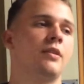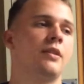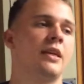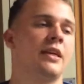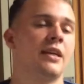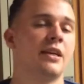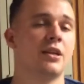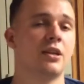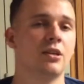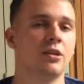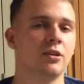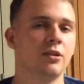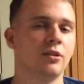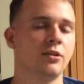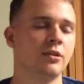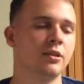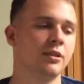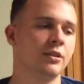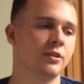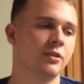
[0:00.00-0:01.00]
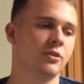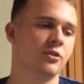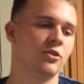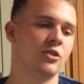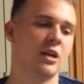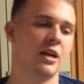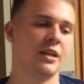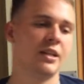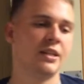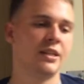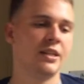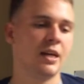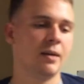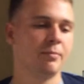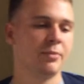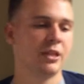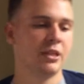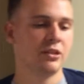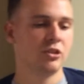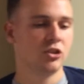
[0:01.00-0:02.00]
They get killed. Johnny
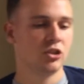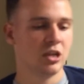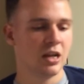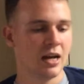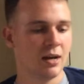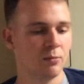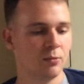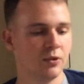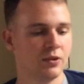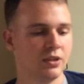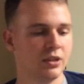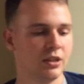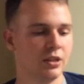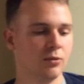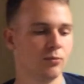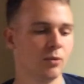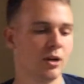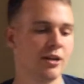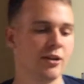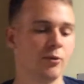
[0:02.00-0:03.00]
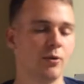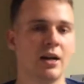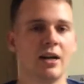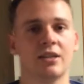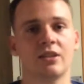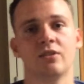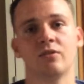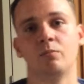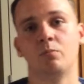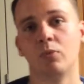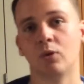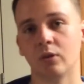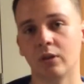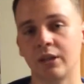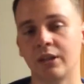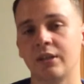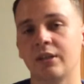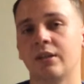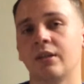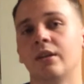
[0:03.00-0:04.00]
Depp gets shot with a radioactive
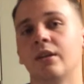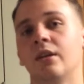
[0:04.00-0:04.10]
bullet,